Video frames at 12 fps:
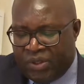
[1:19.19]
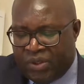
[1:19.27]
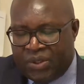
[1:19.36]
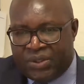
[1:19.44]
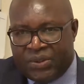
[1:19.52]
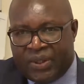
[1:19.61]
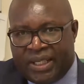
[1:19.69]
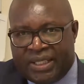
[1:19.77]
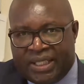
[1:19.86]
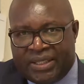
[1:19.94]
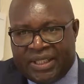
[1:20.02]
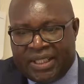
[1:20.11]
Also,
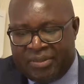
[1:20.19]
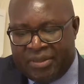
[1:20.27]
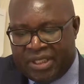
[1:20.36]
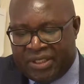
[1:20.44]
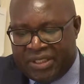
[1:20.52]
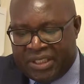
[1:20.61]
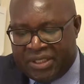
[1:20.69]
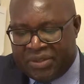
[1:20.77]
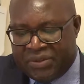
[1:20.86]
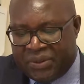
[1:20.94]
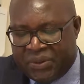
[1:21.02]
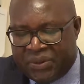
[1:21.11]
under the immigration
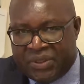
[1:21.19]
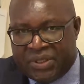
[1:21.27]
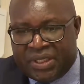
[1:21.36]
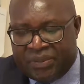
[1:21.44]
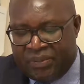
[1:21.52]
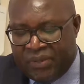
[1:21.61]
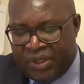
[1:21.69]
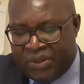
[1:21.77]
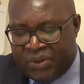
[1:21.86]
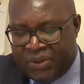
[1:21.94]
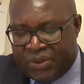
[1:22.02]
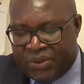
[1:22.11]
rules,
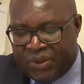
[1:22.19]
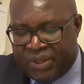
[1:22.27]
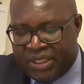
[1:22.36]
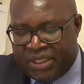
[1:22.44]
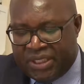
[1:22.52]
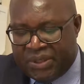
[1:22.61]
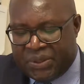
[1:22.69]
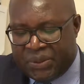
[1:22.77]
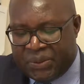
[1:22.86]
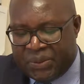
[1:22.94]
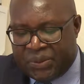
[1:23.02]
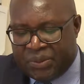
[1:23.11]
you also need
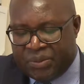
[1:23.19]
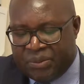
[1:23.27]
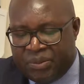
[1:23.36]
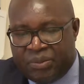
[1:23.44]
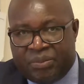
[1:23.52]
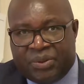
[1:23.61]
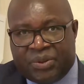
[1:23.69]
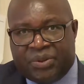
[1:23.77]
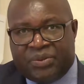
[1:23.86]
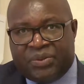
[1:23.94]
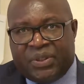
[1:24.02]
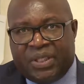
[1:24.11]
to
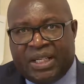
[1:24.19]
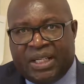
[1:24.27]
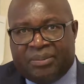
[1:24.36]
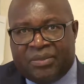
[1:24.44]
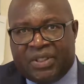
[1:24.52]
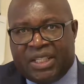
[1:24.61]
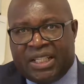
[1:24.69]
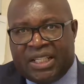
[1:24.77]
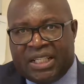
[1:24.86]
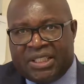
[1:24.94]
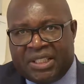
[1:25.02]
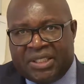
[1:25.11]
prove the
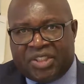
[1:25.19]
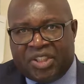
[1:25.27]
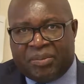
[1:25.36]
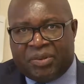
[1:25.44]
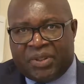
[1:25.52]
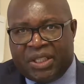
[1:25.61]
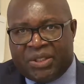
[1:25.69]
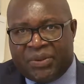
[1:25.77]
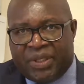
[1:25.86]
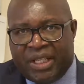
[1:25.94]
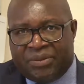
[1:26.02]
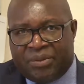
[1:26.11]
relationship that you
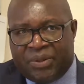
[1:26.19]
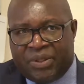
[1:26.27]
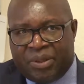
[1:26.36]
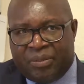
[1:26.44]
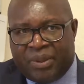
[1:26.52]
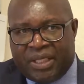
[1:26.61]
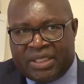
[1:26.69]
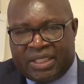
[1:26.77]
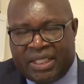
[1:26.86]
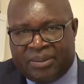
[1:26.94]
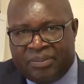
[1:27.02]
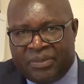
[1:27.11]
have with your partner.